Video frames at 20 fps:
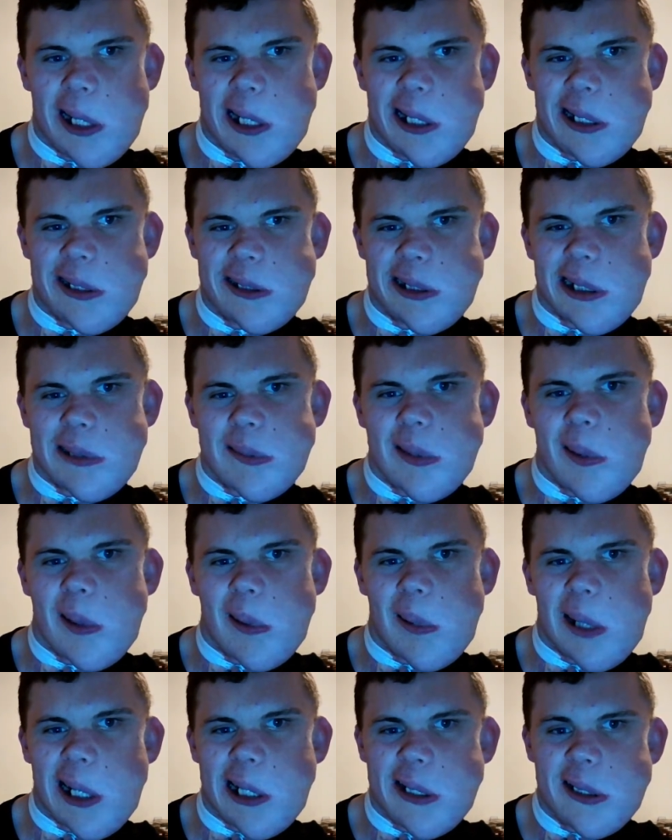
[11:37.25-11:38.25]
and I
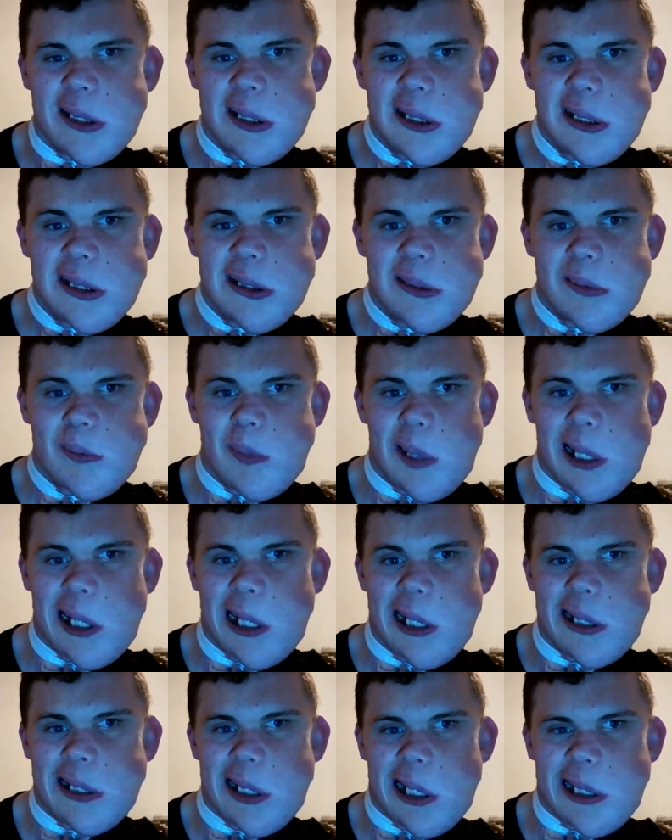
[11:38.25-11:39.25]
really liked
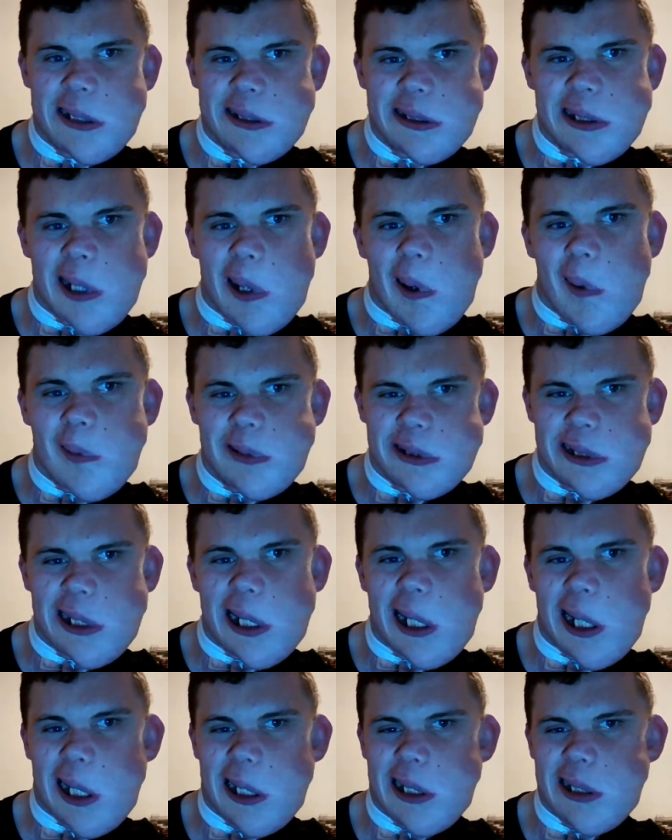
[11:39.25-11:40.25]
that. And so,
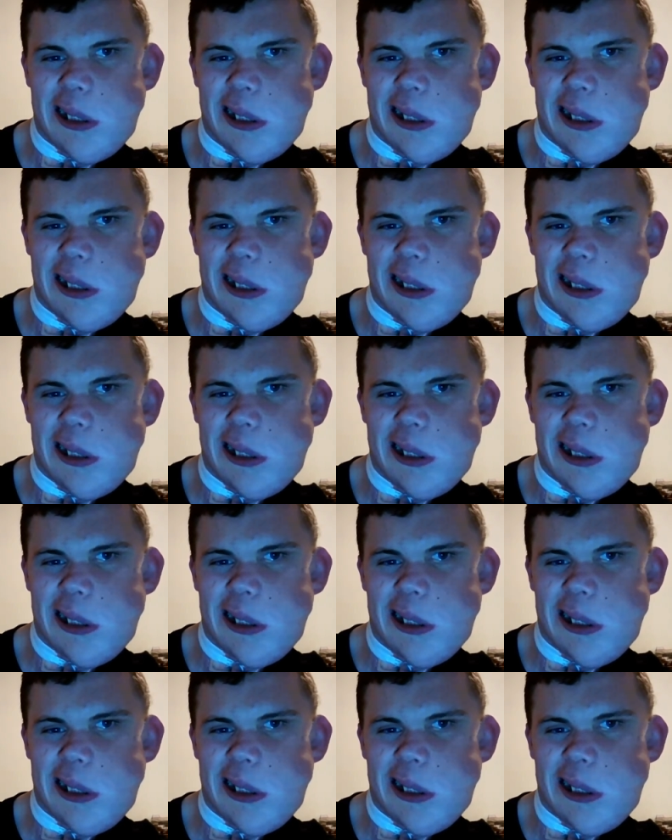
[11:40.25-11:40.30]
yeah,